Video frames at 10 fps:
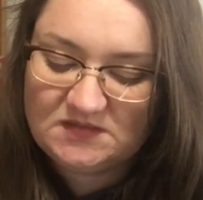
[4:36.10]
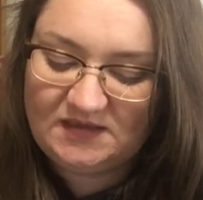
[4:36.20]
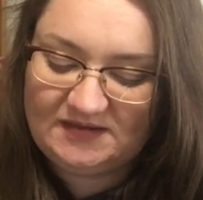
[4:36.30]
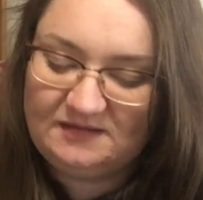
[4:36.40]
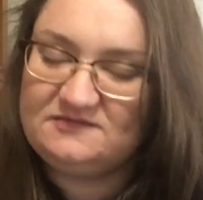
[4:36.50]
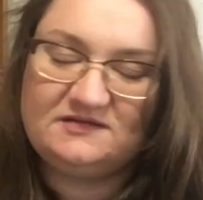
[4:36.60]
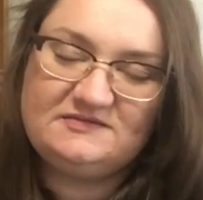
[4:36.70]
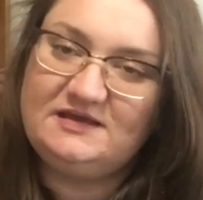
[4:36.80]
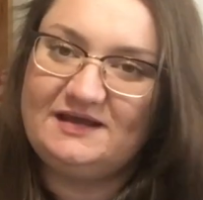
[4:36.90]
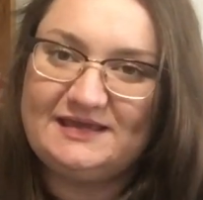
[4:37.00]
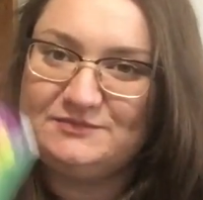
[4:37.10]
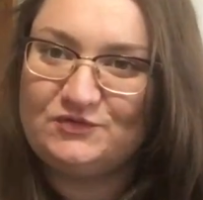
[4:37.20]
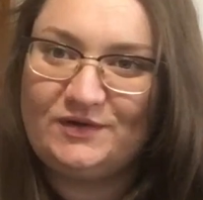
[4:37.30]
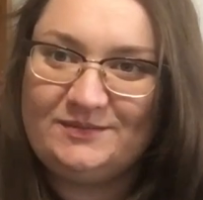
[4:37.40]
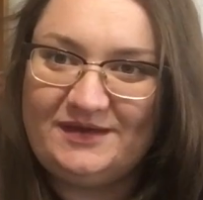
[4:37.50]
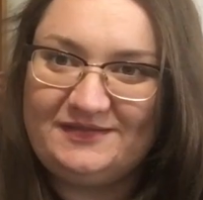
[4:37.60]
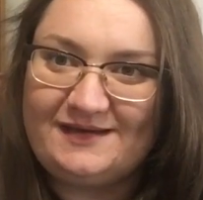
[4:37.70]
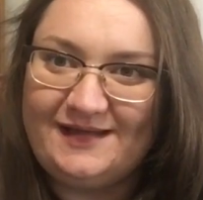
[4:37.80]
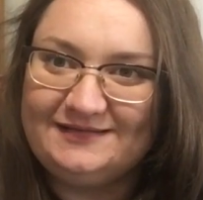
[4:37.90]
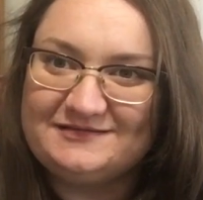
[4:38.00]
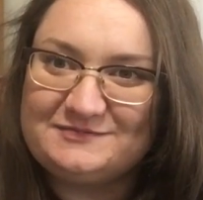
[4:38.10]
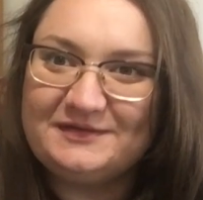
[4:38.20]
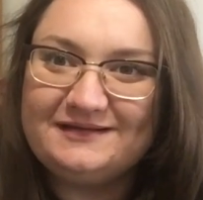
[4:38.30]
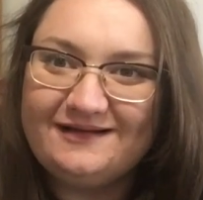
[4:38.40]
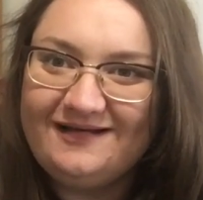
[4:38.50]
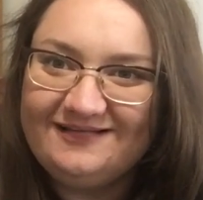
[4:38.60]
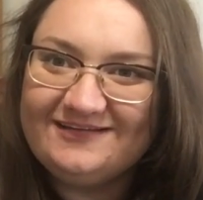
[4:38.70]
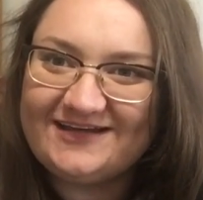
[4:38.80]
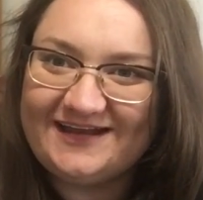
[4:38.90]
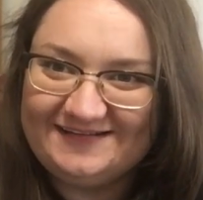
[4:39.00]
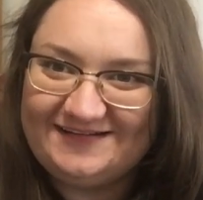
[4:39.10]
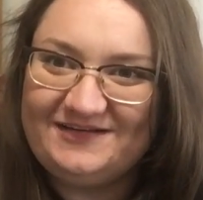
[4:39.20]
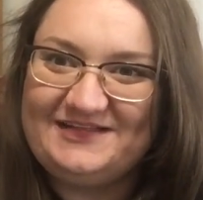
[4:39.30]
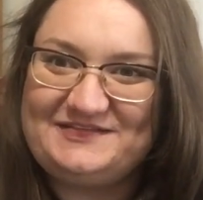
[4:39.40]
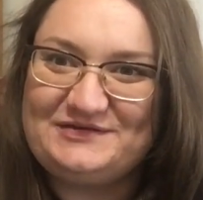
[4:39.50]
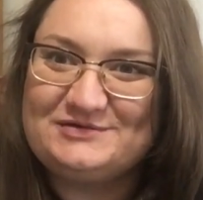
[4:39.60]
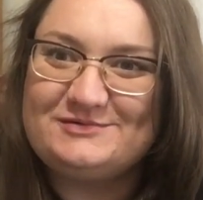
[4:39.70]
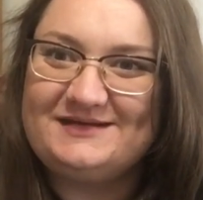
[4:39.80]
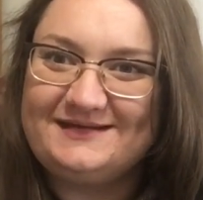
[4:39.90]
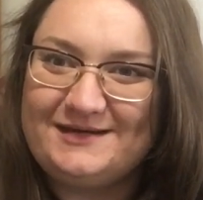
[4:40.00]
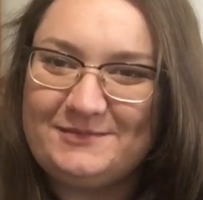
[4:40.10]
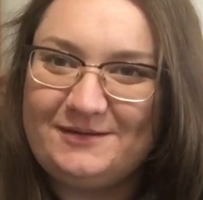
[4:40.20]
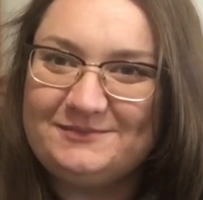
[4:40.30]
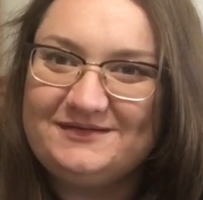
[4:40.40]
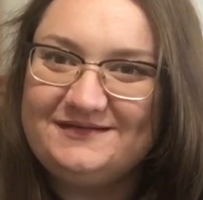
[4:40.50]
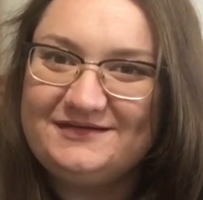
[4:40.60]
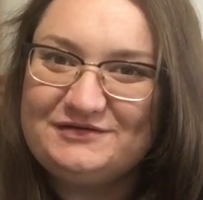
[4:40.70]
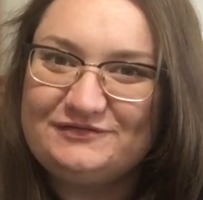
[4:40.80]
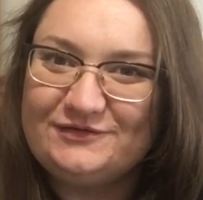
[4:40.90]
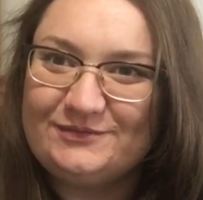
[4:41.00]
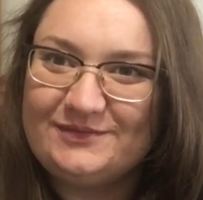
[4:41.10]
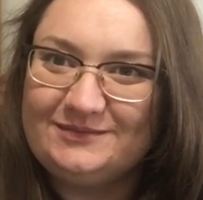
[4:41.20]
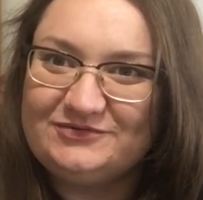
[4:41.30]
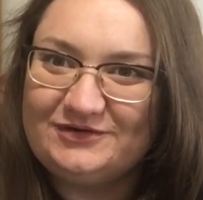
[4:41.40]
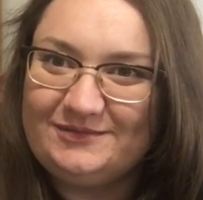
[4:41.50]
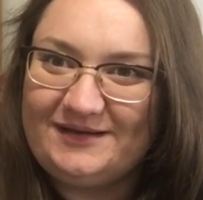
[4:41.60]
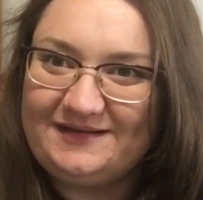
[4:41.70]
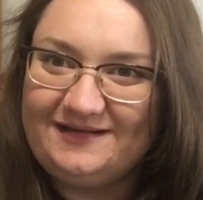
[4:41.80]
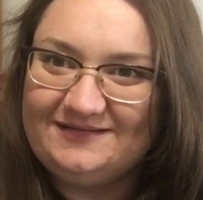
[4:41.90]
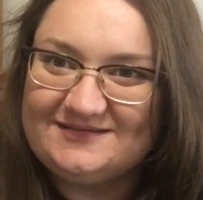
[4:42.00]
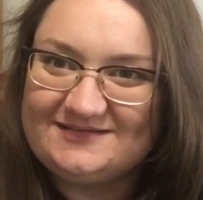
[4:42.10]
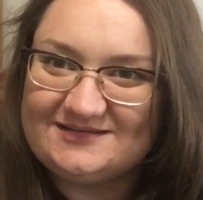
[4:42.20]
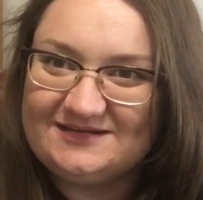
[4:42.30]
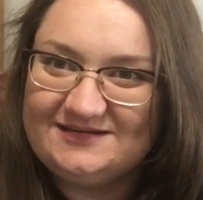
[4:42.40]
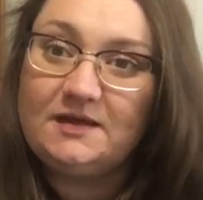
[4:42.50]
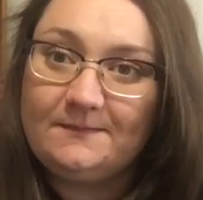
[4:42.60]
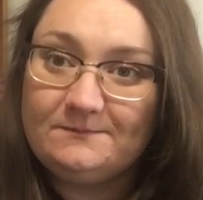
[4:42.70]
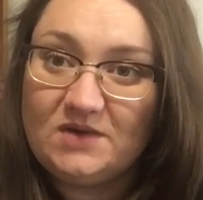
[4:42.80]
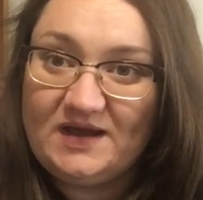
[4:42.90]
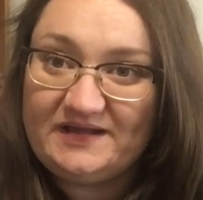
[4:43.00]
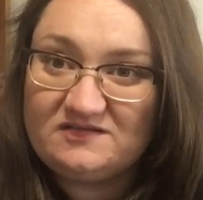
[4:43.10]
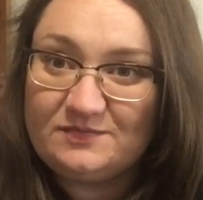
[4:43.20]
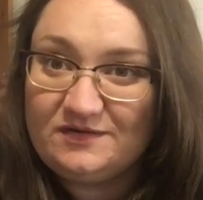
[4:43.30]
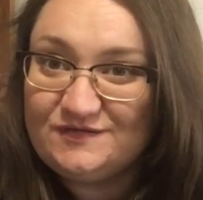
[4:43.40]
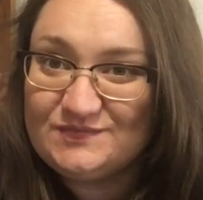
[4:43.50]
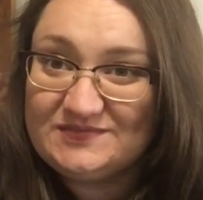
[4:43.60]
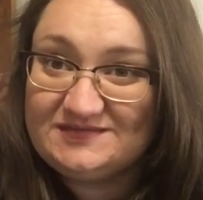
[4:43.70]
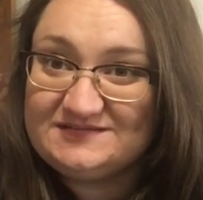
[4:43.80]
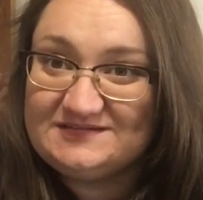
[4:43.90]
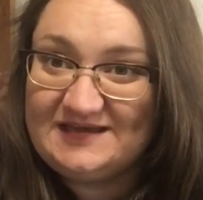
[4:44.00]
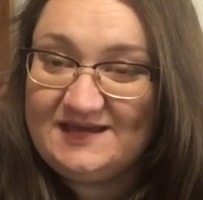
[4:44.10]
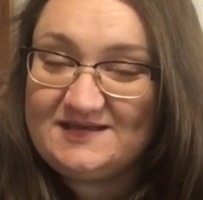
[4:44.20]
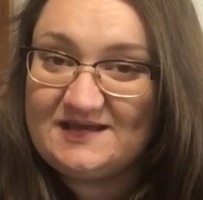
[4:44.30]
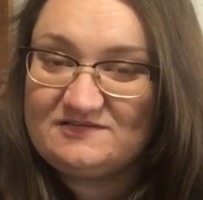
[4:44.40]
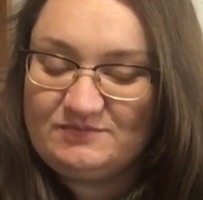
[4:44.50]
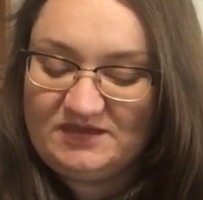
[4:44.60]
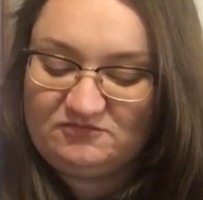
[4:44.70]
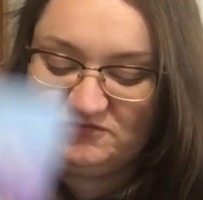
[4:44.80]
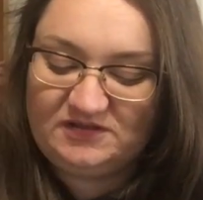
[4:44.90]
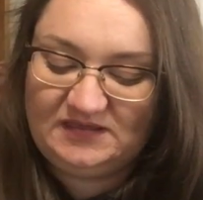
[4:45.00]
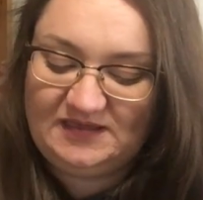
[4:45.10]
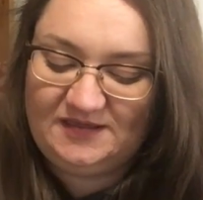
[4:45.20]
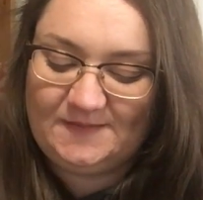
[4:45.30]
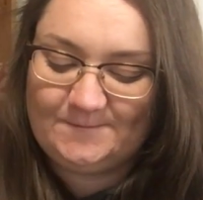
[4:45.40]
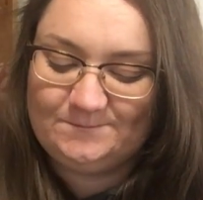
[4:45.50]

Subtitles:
and as I said, I keep talking about the colours, but look at it. Oh, that's a good one to come up for when I'm talking about colours, isn't it? My experience with this deck has been really